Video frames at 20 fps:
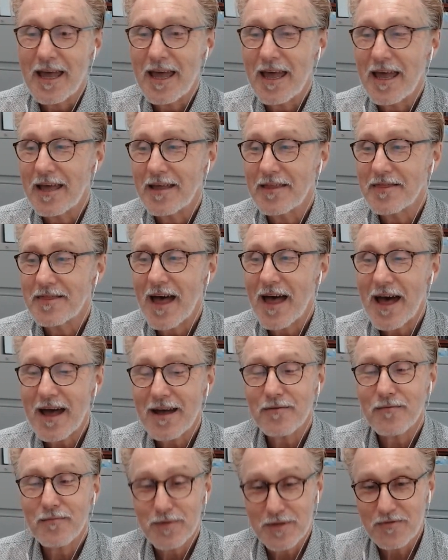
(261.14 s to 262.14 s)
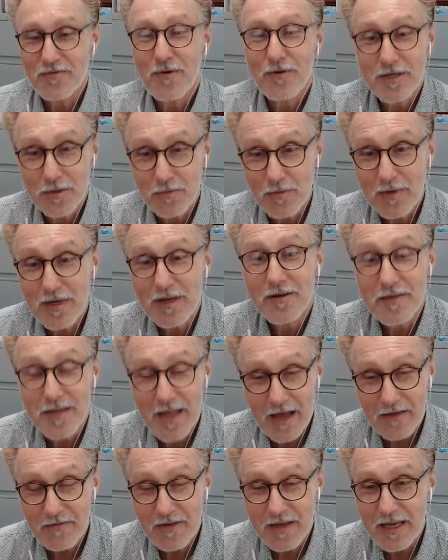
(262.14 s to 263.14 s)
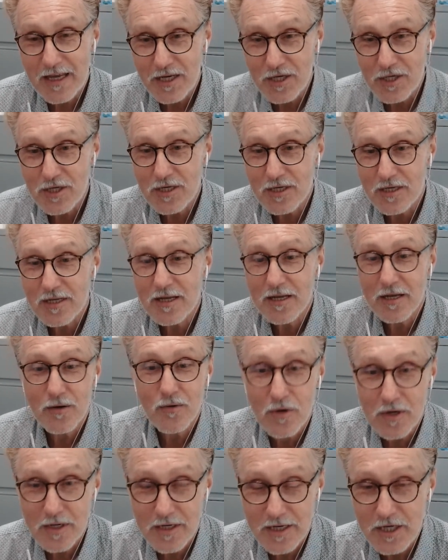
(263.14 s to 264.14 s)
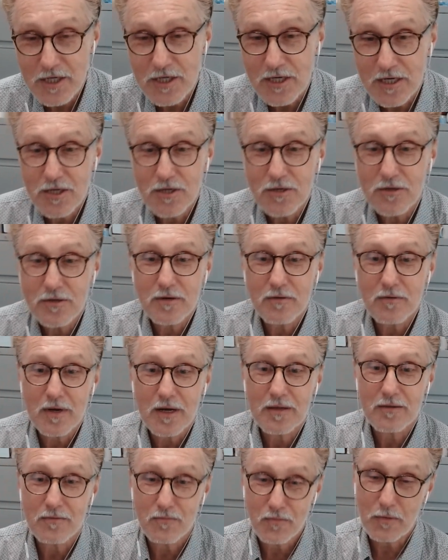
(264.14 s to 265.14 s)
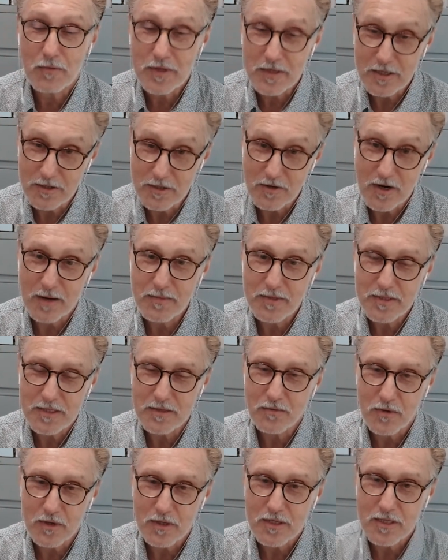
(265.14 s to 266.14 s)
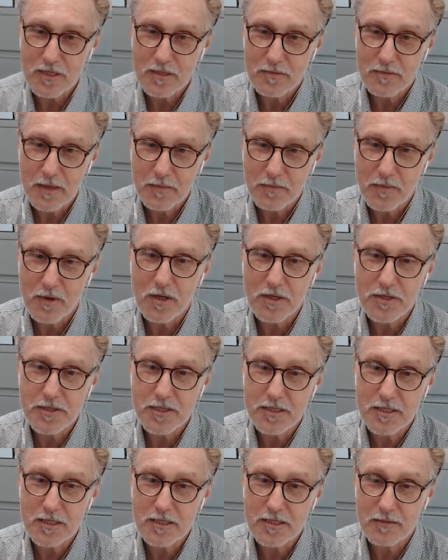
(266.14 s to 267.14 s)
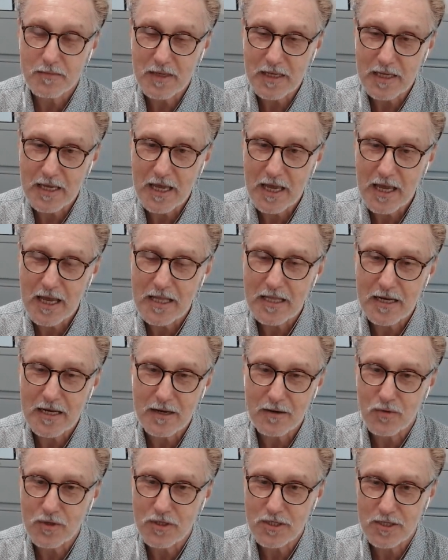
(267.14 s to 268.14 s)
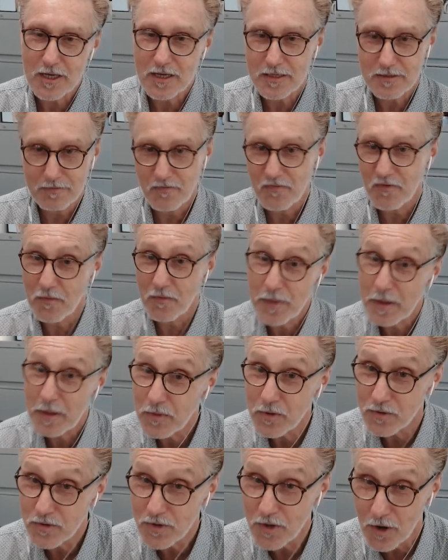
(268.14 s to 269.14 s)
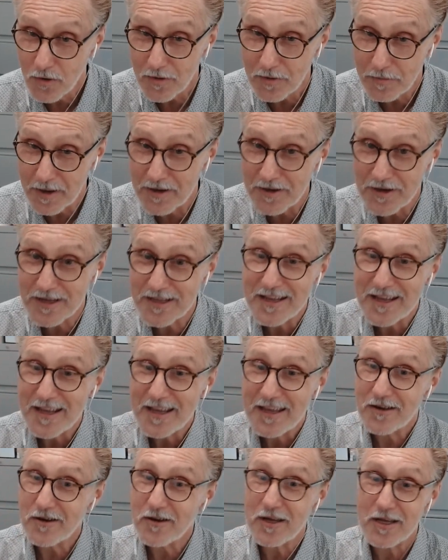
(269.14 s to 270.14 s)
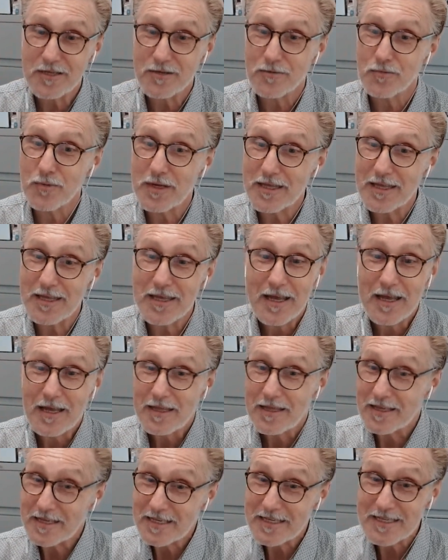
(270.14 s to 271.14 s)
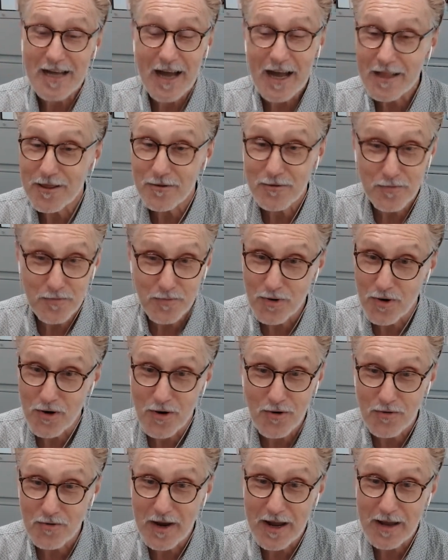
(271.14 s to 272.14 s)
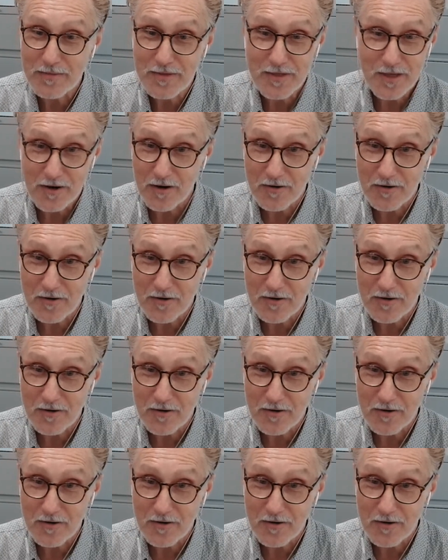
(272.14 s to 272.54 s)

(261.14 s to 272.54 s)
and that was focusing really on navigational and coordination issues around what we describe as the work disability policy system in Canada, which for people who know about it, it's really these siloed programs that